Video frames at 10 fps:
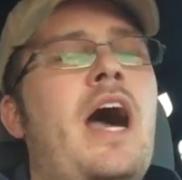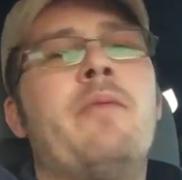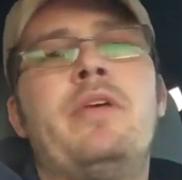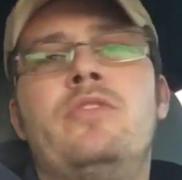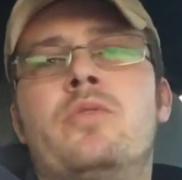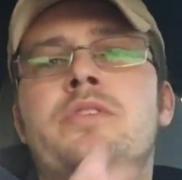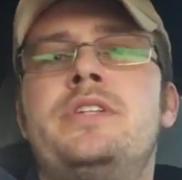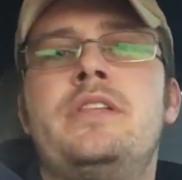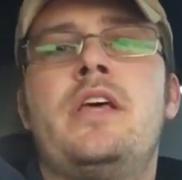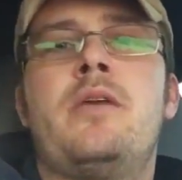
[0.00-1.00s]
I'm
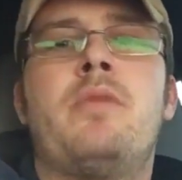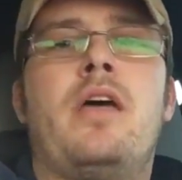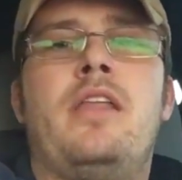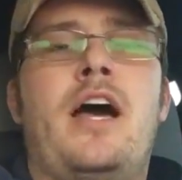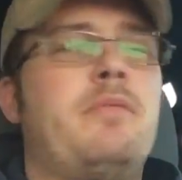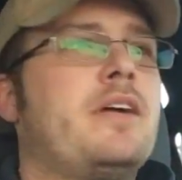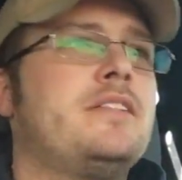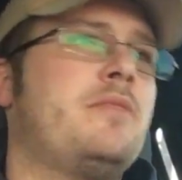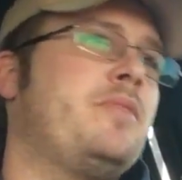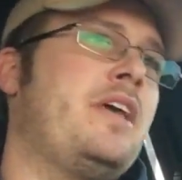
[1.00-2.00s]
endorsing them, not
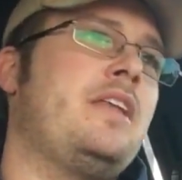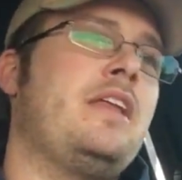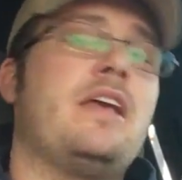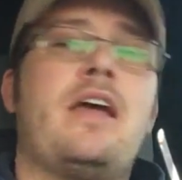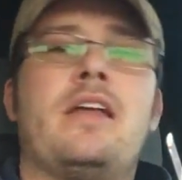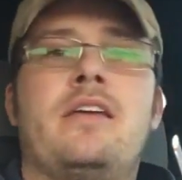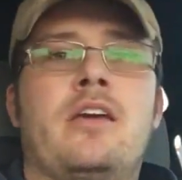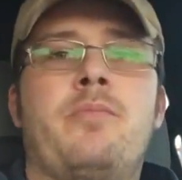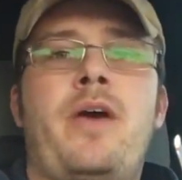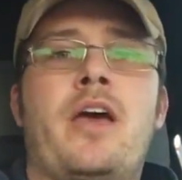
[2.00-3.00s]
because I'm getting any kind of
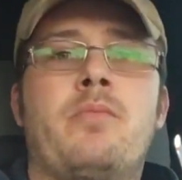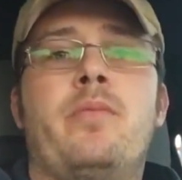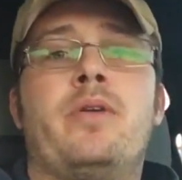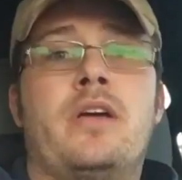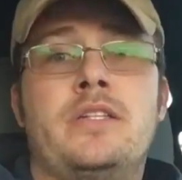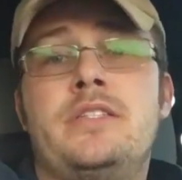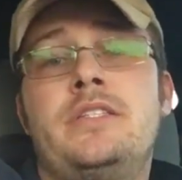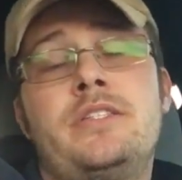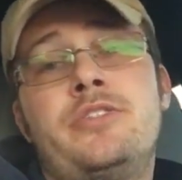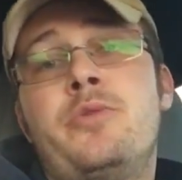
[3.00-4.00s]
kickback, but because
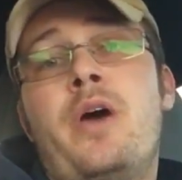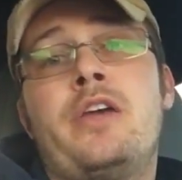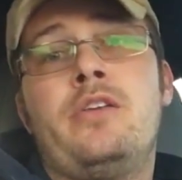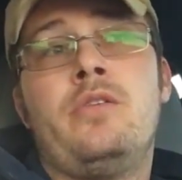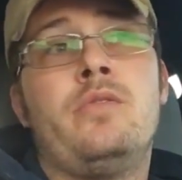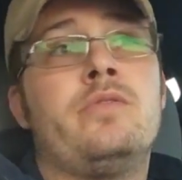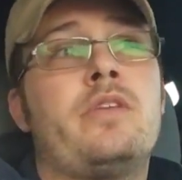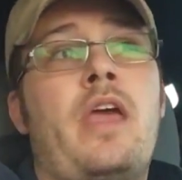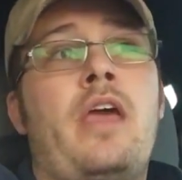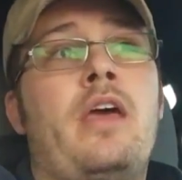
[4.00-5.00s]
this is who I
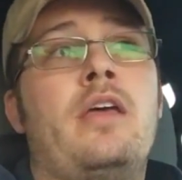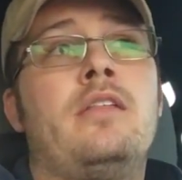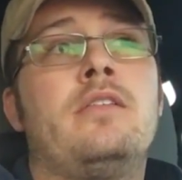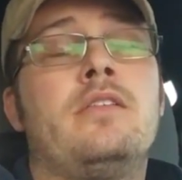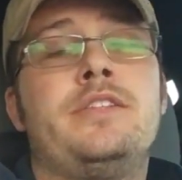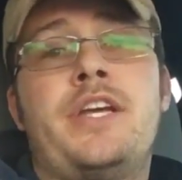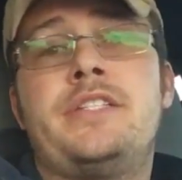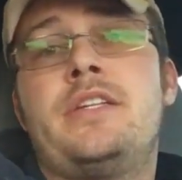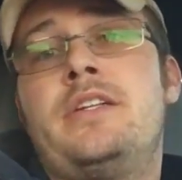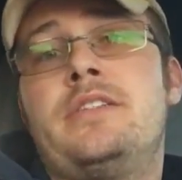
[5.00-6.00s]
use, and
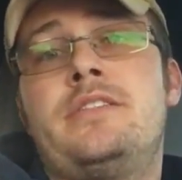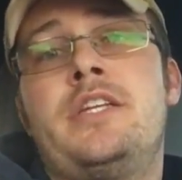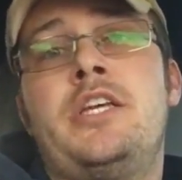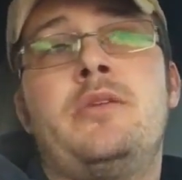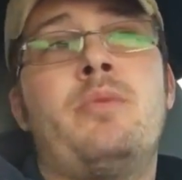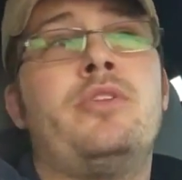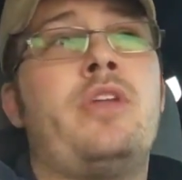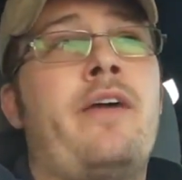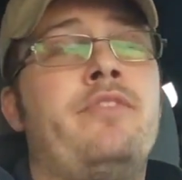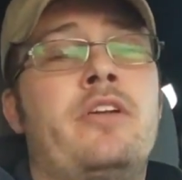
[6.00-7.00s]
Jason and his team
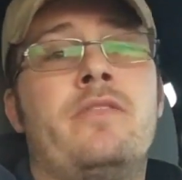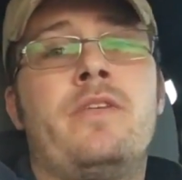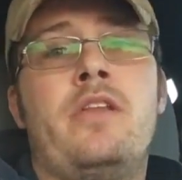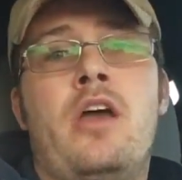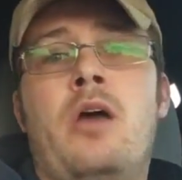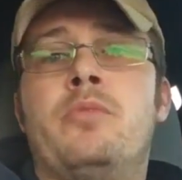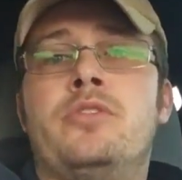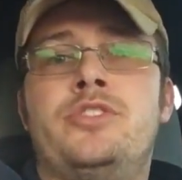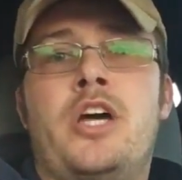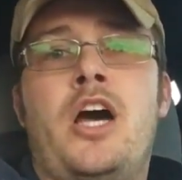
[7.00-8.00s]
have done a
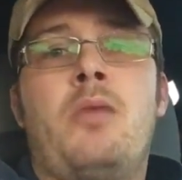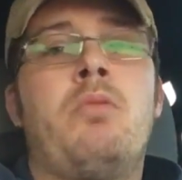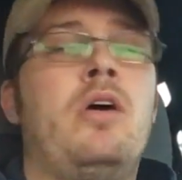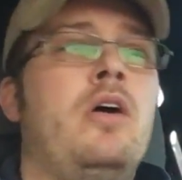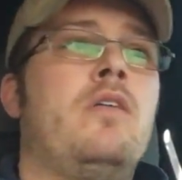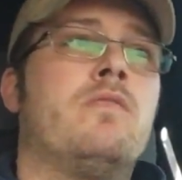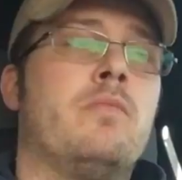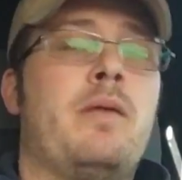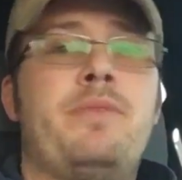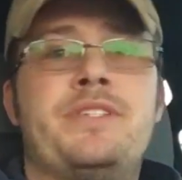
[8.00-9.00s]
phenomenal job
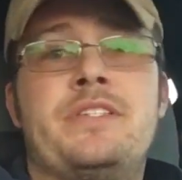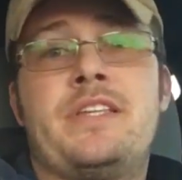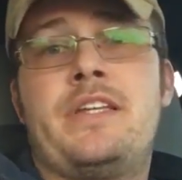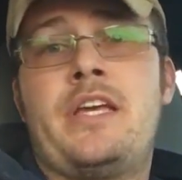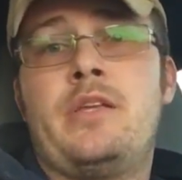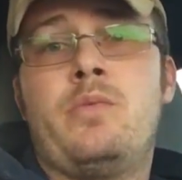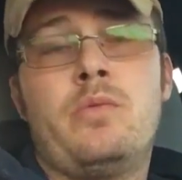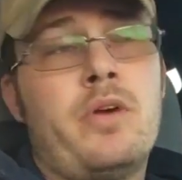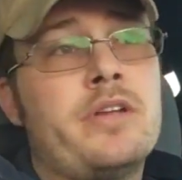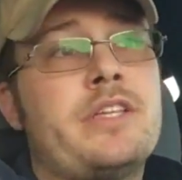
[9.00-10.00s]
for my business at Dailey
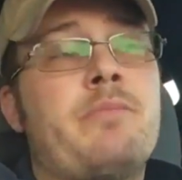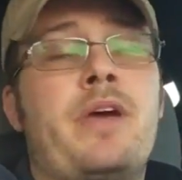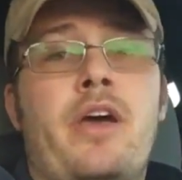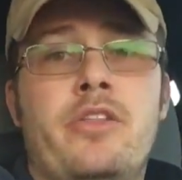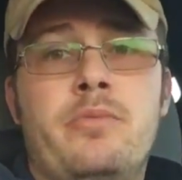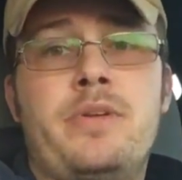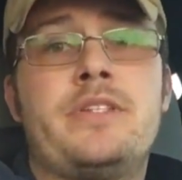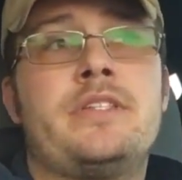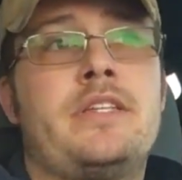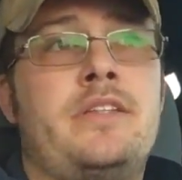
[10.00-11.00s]
Woodworks and my other
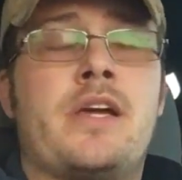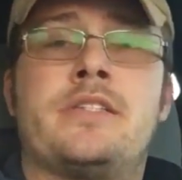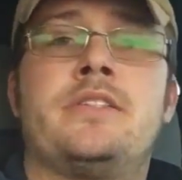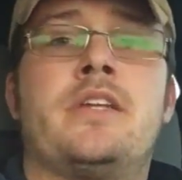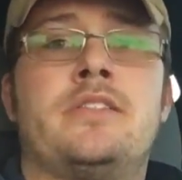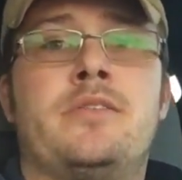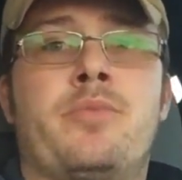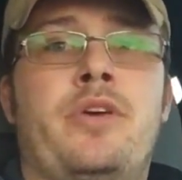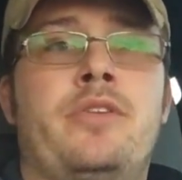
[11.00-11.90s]
business at Texas Custom